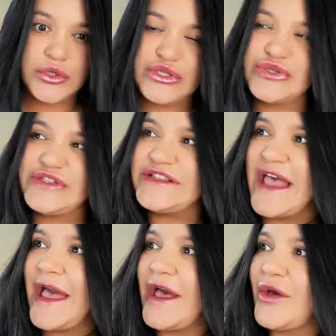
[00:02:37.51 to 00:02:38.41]
to
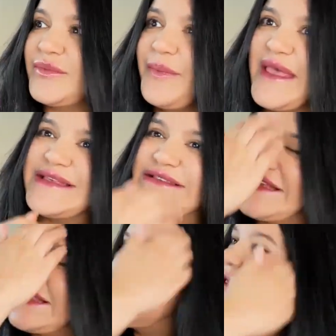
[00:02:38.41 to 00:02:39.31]
sound
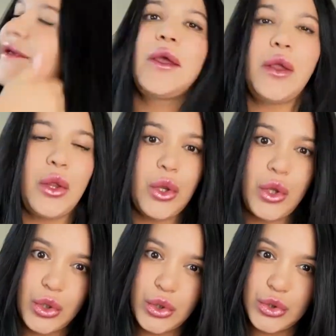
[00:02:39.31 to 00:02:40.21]
busy
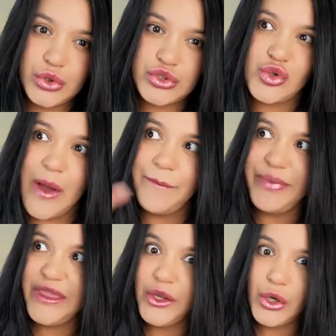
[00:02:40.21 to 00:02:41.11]
to
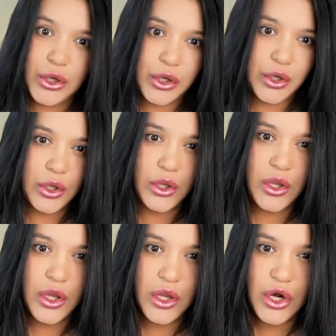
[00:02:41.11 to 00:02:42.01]
appear
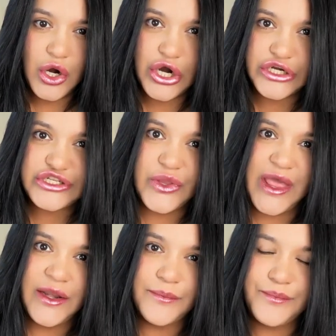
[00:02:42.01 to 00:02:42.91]
hard to
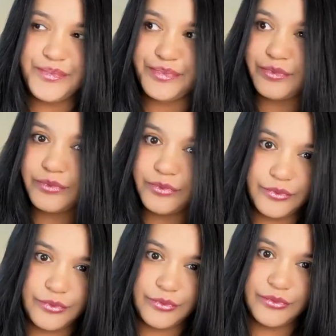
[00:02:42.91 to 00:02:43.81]
get,
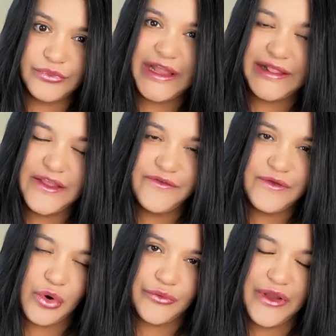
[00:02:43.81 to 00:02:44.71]
they leave
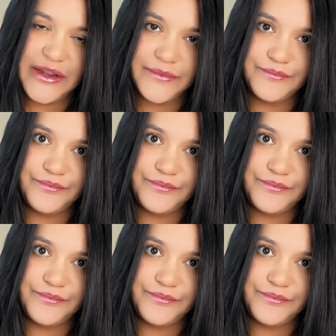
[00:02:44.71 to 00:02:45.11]
him on read.